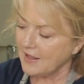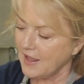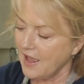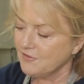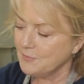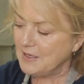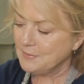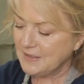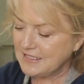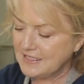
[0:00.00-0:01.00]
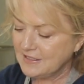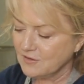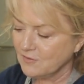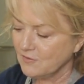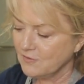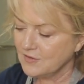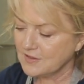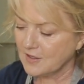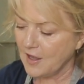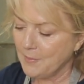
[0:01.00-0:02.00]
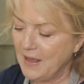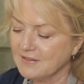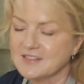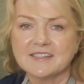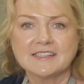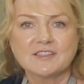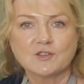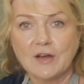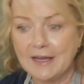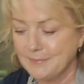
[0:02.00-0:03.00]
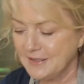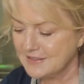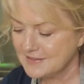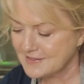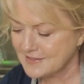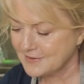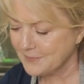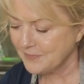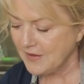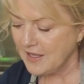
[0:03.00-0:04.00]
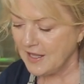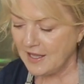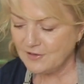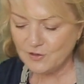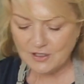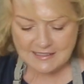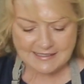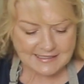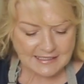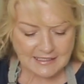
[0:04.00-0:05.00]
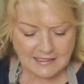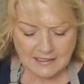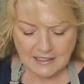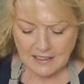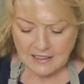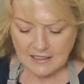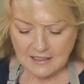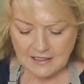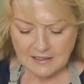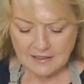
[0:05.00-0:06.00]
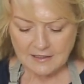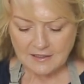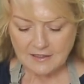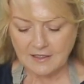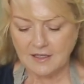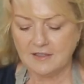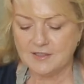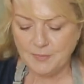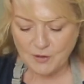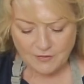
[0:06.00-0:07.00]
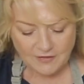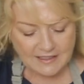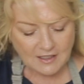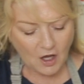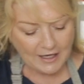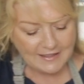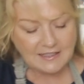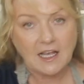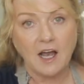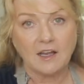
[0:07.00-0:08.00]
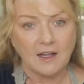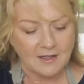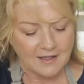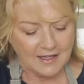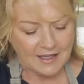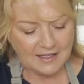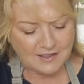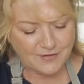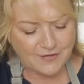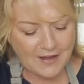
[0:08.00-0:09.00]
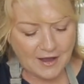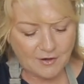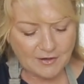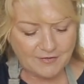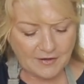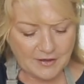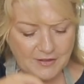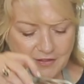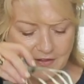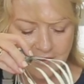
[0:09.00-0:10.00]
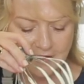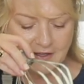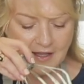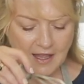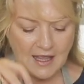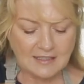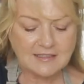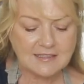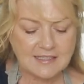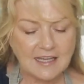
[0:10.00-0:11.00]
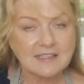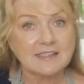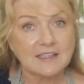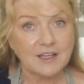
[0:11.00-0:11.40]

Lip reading: have been beating for about 6 or 8 minutes, and you can see it's beautifully light in colour. It's very, very thick. And to test